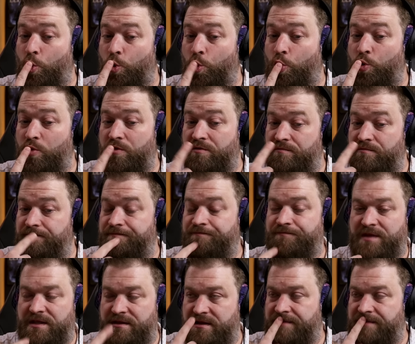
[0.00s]

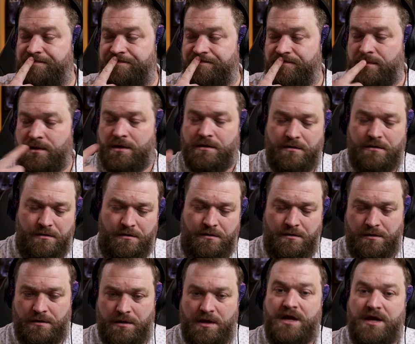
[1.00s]
the
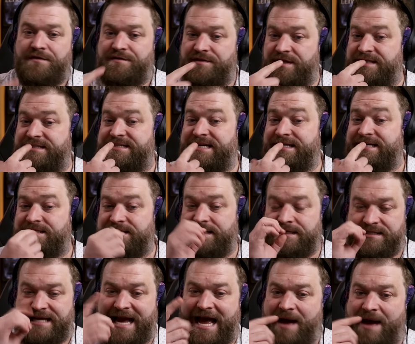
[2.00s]
the
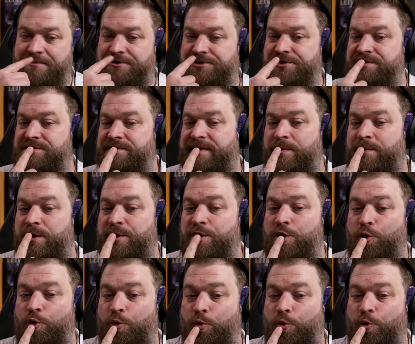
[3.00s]
distance, yeah, aperture is the right word.